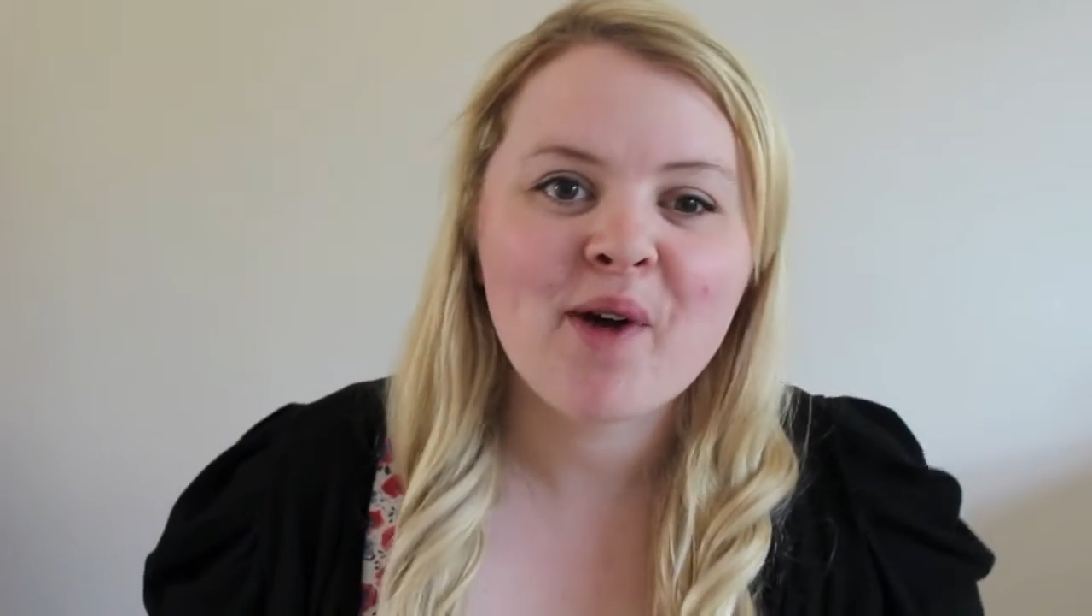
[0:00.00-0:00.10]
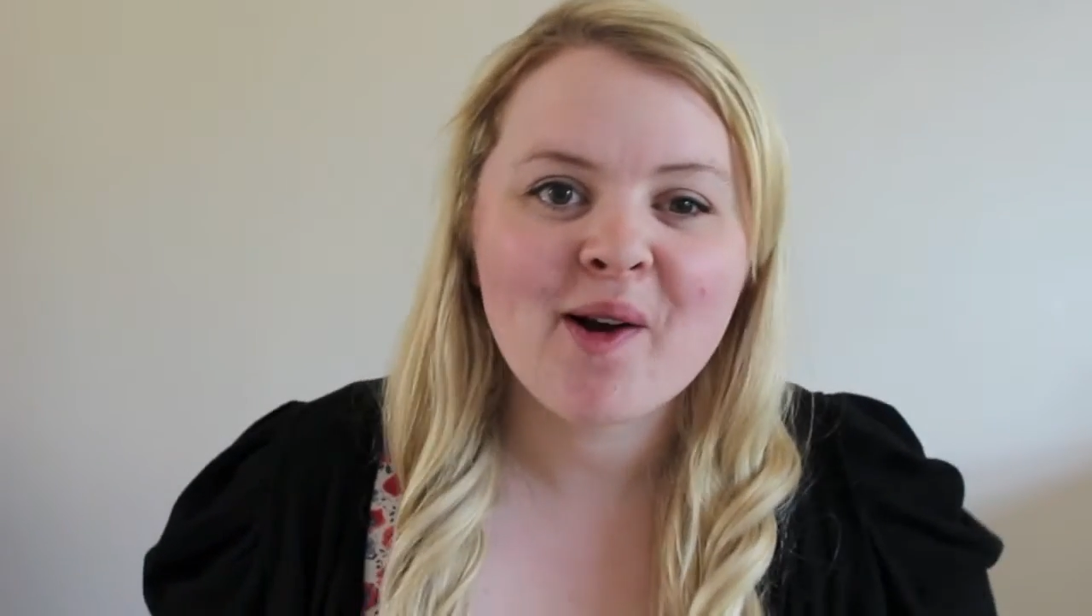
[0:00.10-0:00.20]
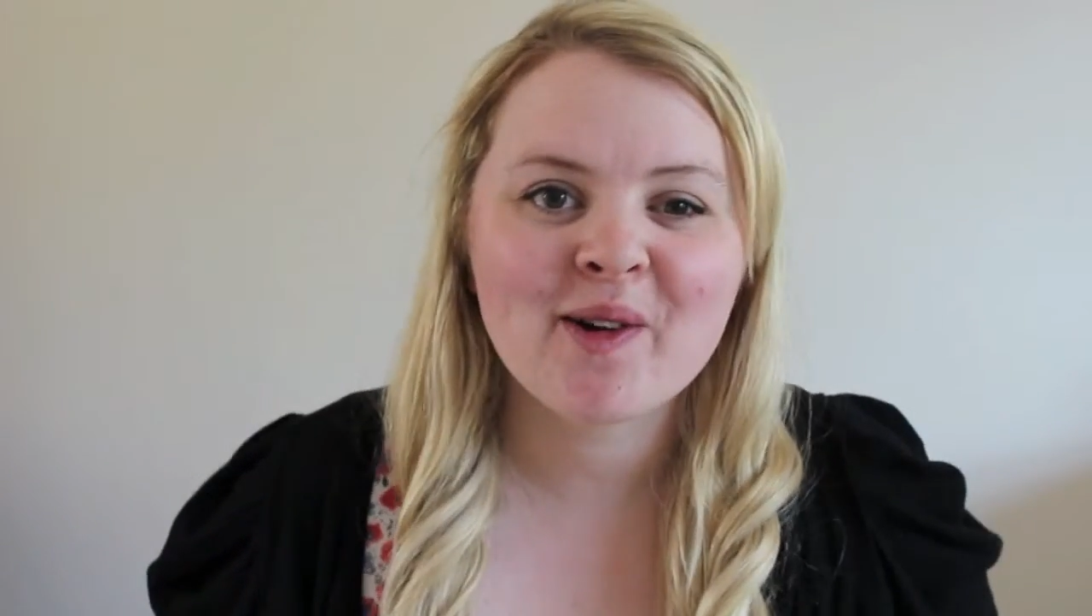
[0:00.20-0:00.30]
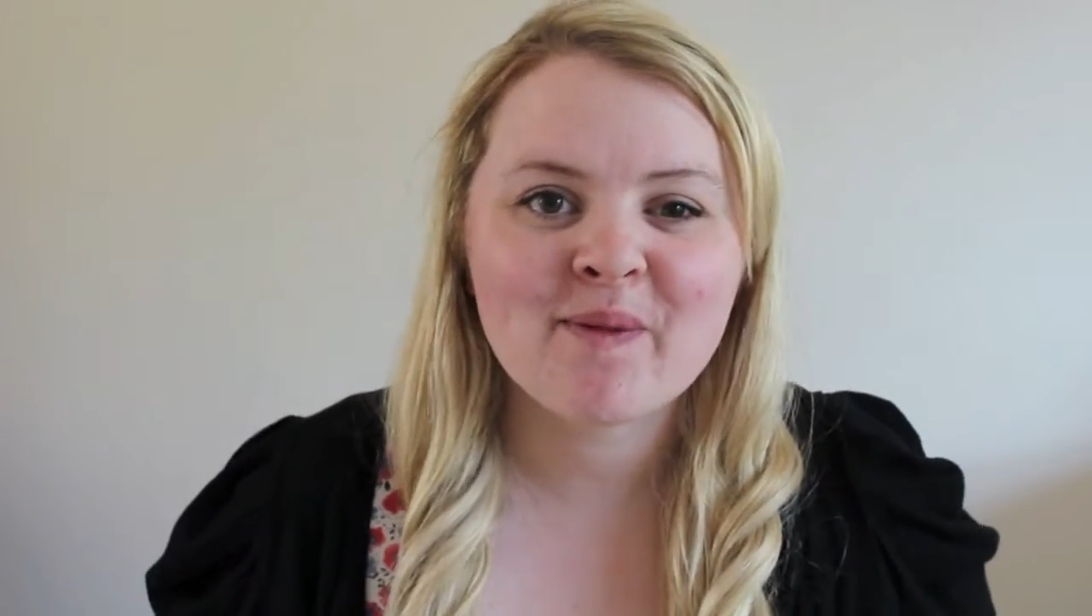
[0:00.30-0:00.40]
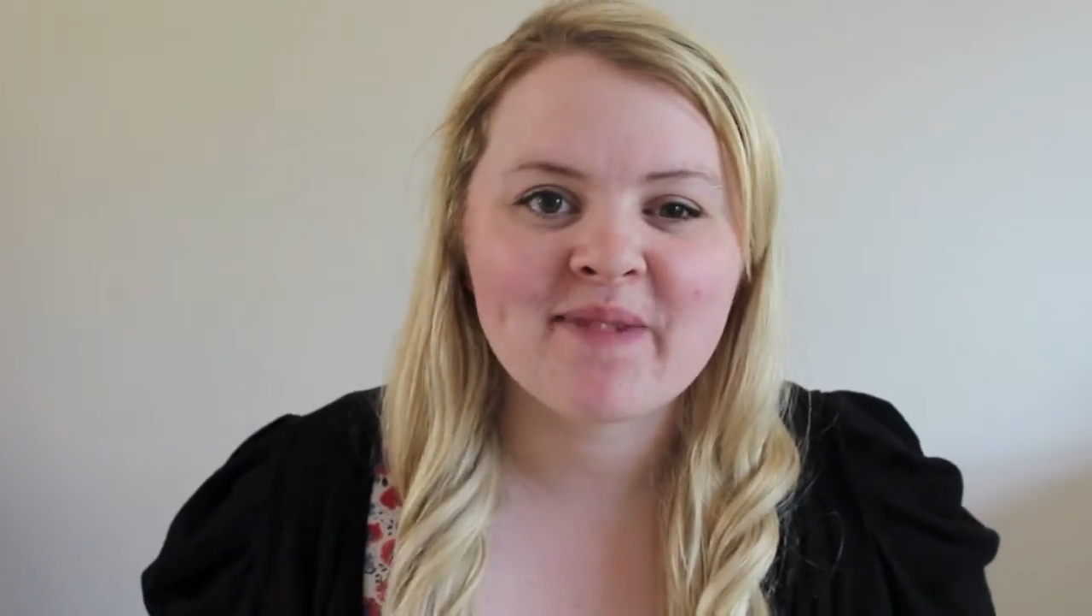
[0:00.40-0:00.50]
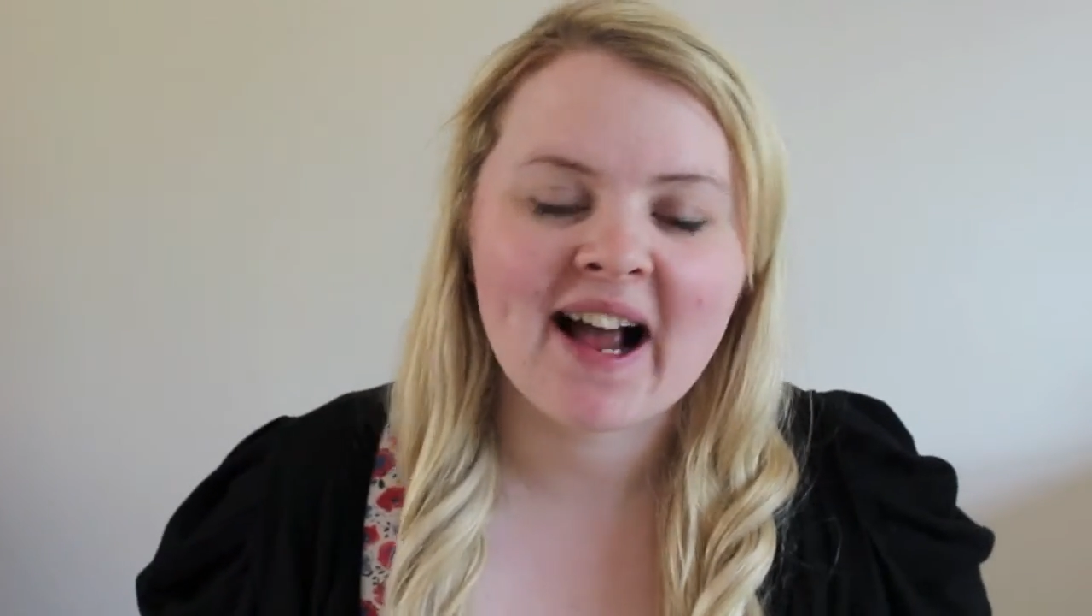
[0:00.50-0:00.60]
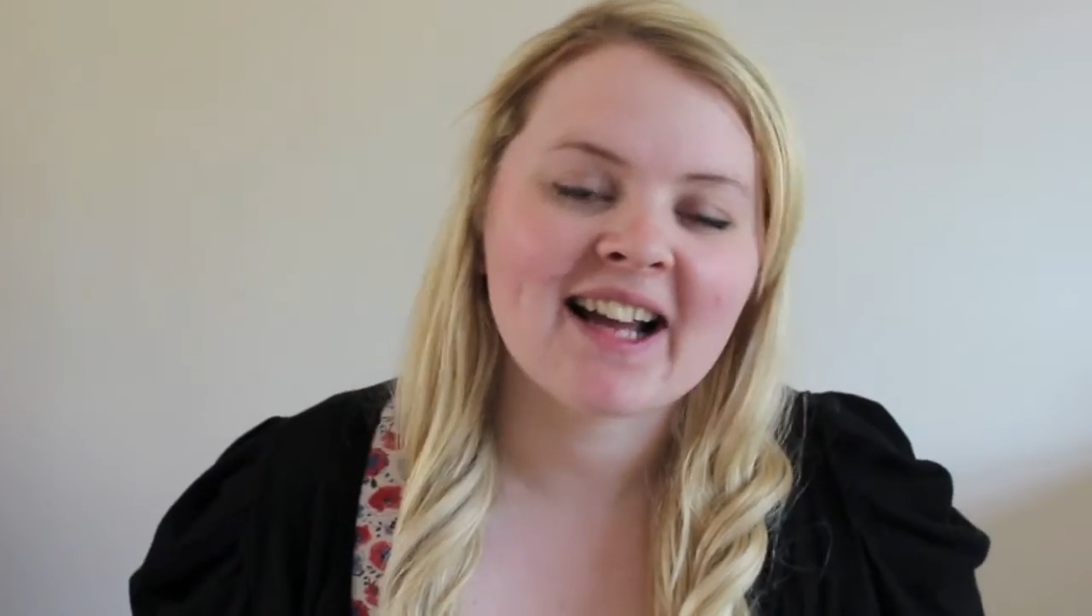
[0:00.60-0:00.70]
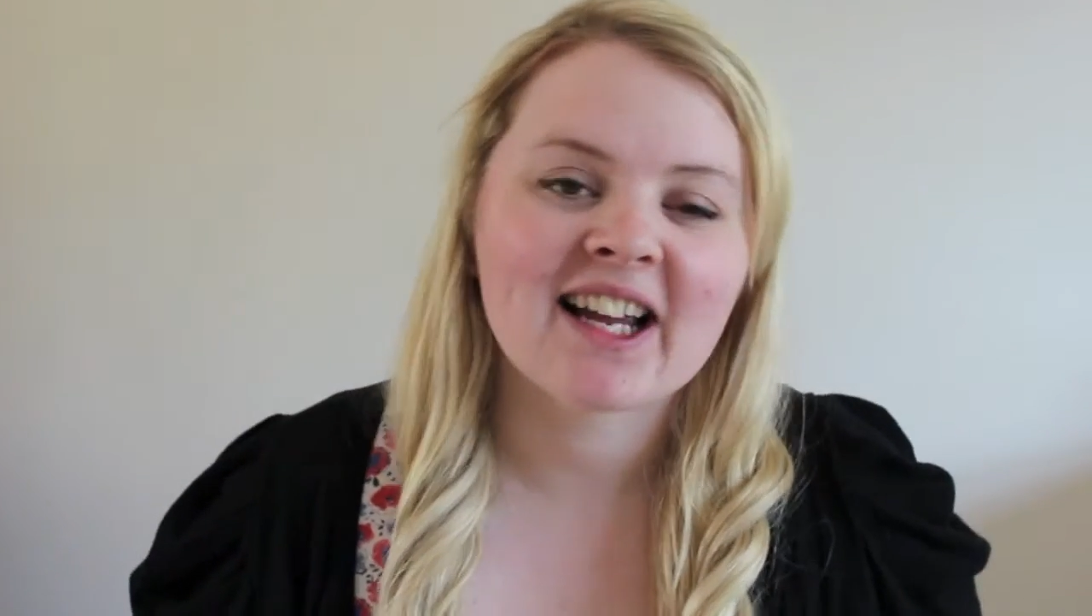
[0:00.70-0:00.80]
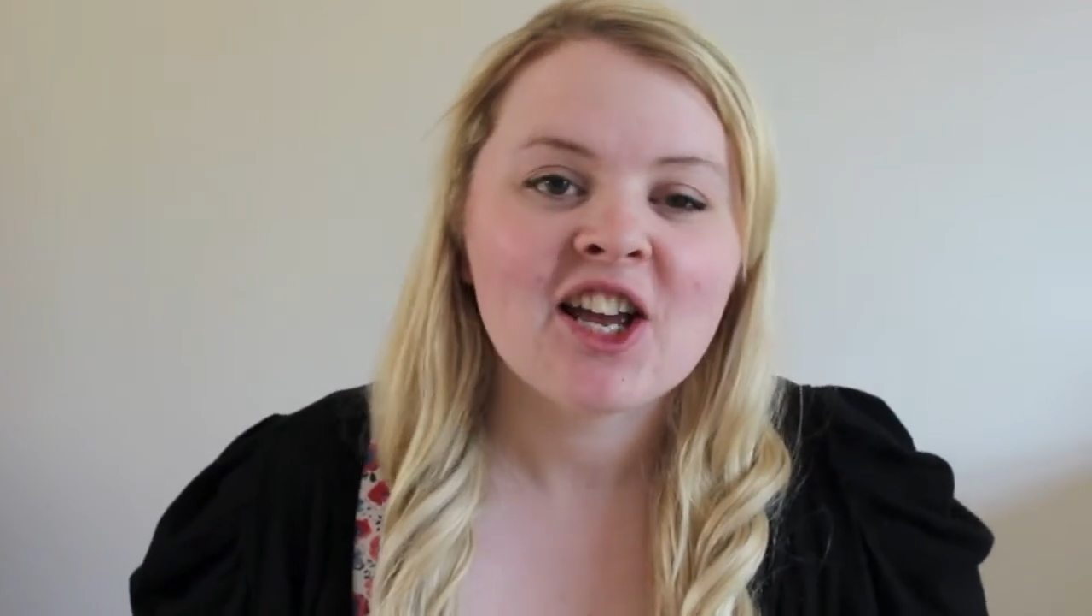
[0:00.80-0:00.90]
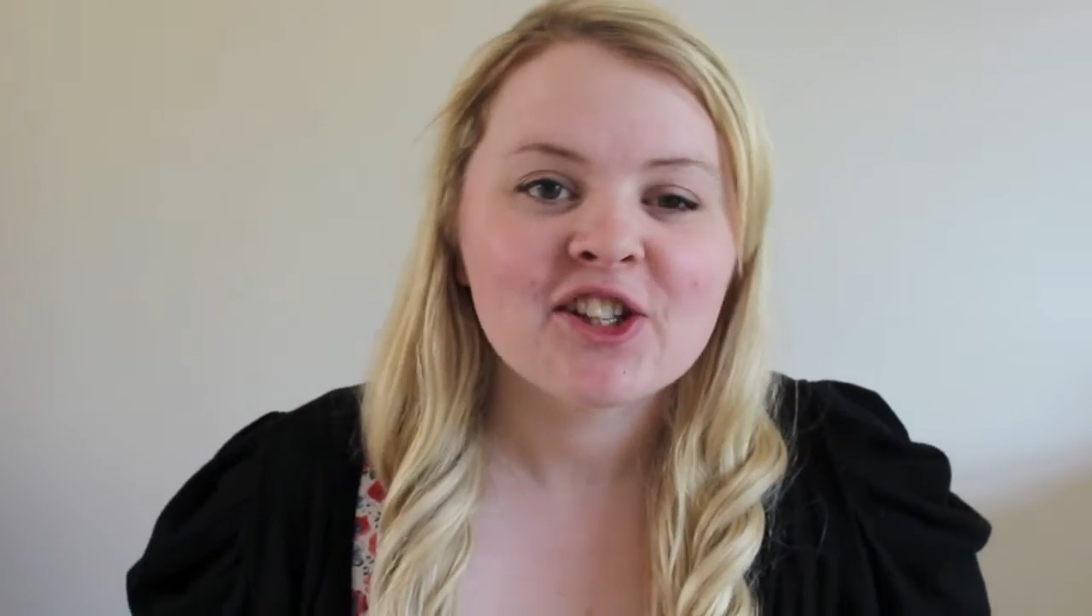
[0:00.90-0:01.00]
welcome back.